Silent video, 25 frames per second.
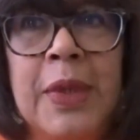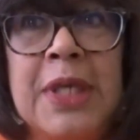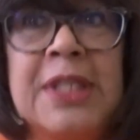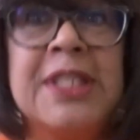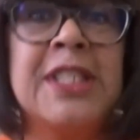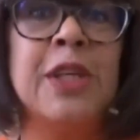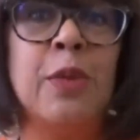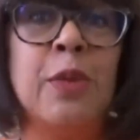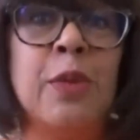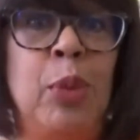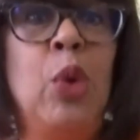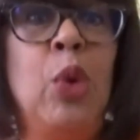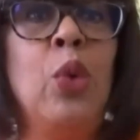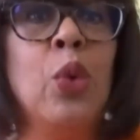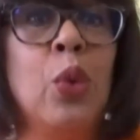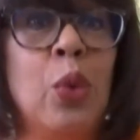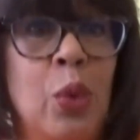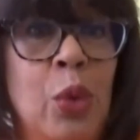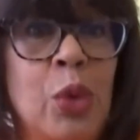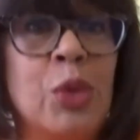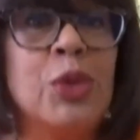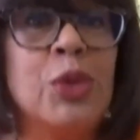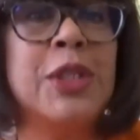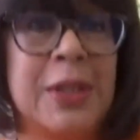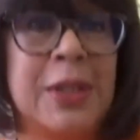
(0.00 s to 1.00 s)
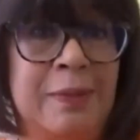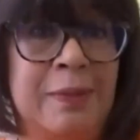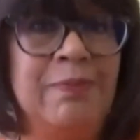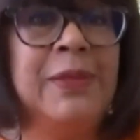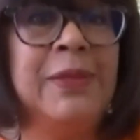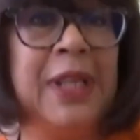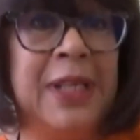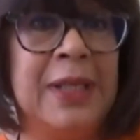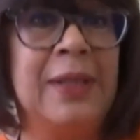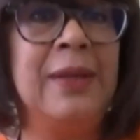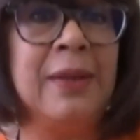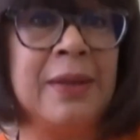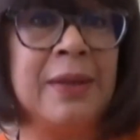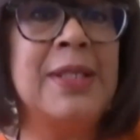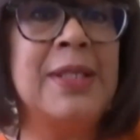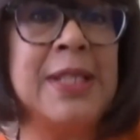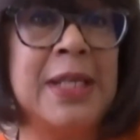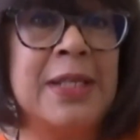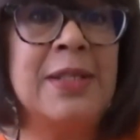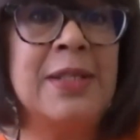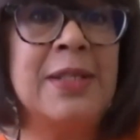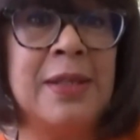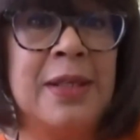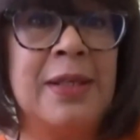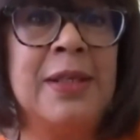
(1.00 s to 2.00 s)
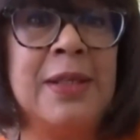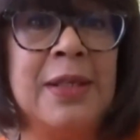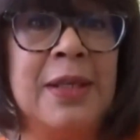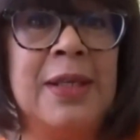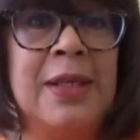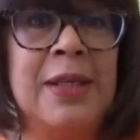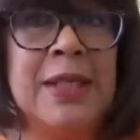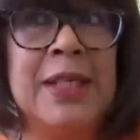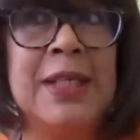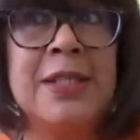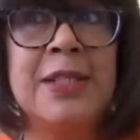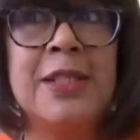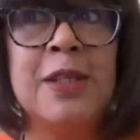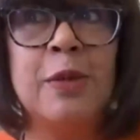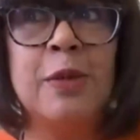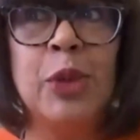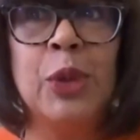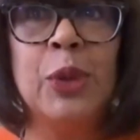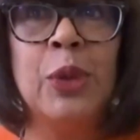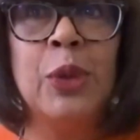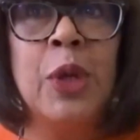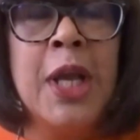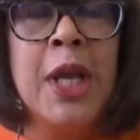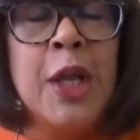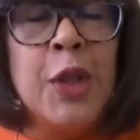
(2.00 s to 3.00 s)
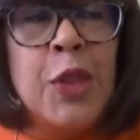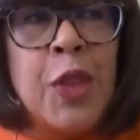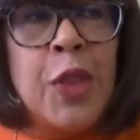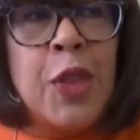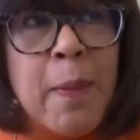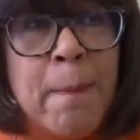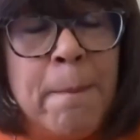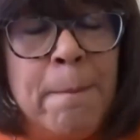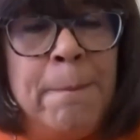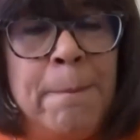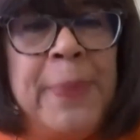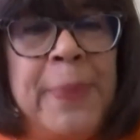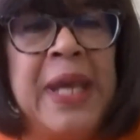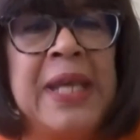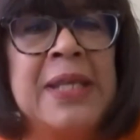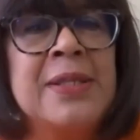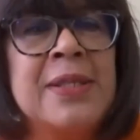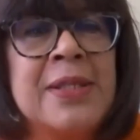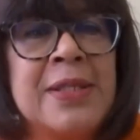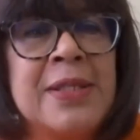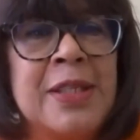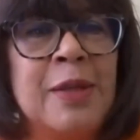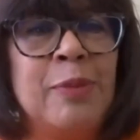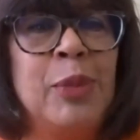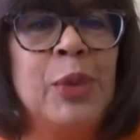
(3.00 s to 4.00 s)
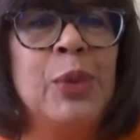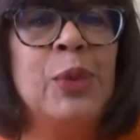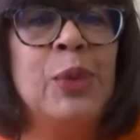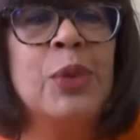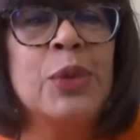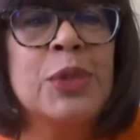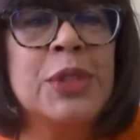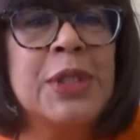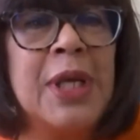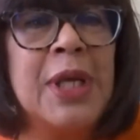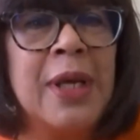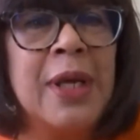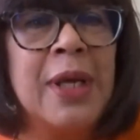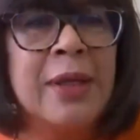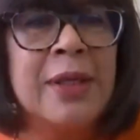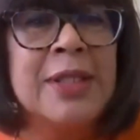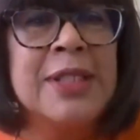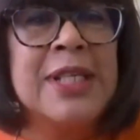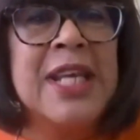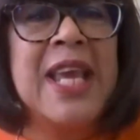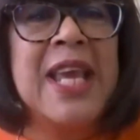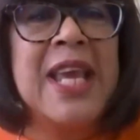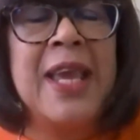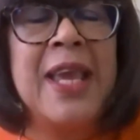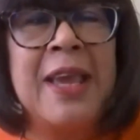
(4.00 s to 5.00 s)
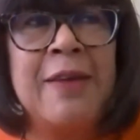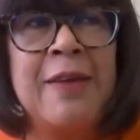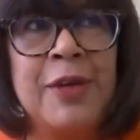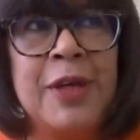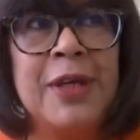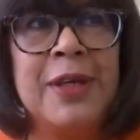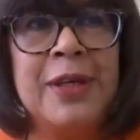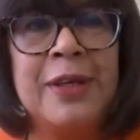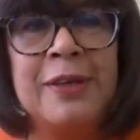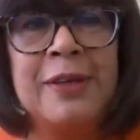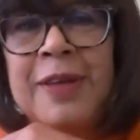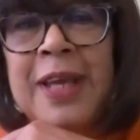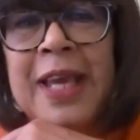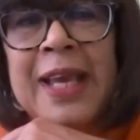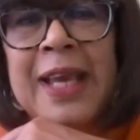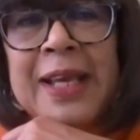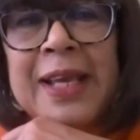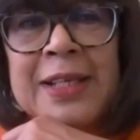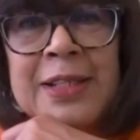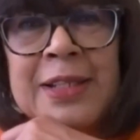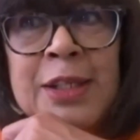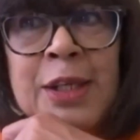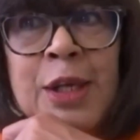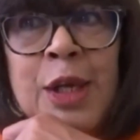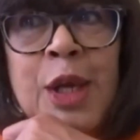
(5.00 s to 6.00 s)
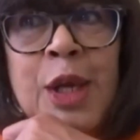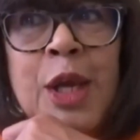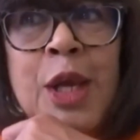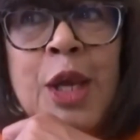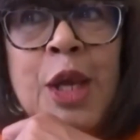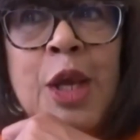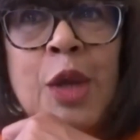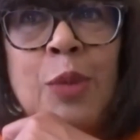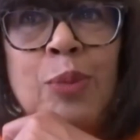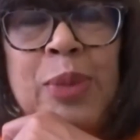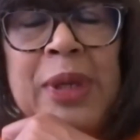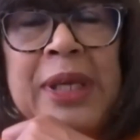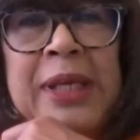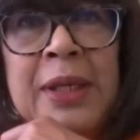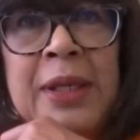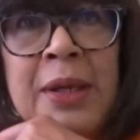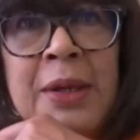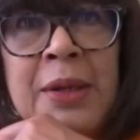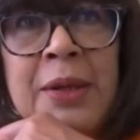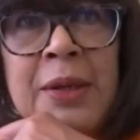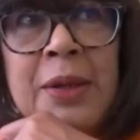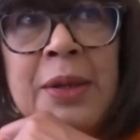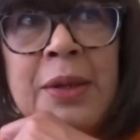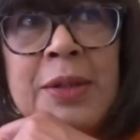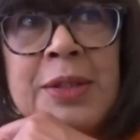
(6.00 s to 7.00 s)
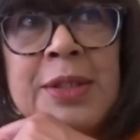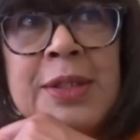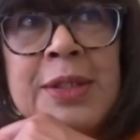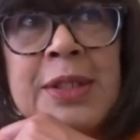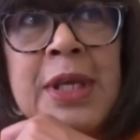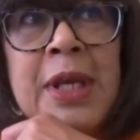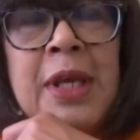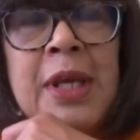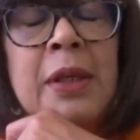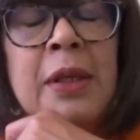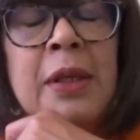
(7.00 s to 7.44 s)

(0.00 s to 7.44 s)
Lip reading: support, because it is support, the best support I could ever have had, because